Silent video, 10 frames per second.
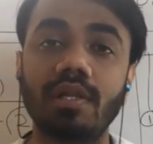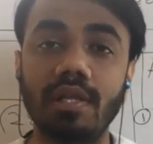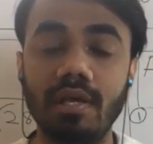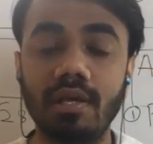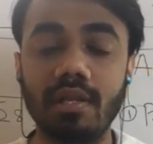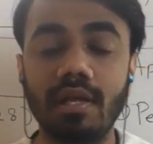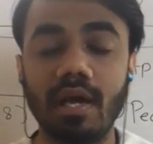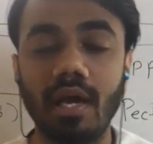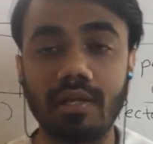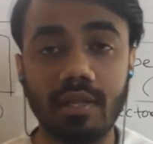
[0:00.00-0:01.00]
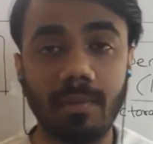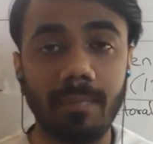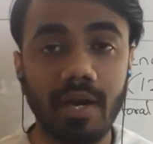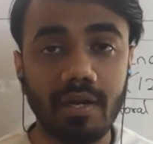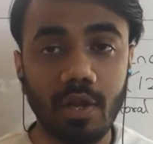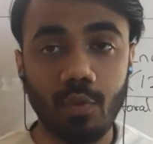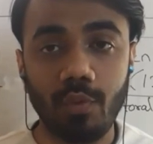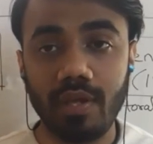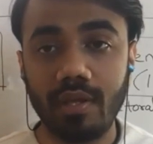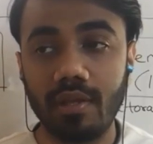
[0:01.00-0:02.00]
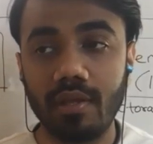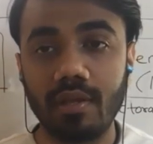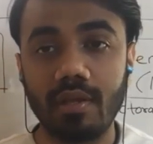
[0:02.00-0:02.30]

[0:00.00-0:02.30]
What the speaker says: clearly and in a better way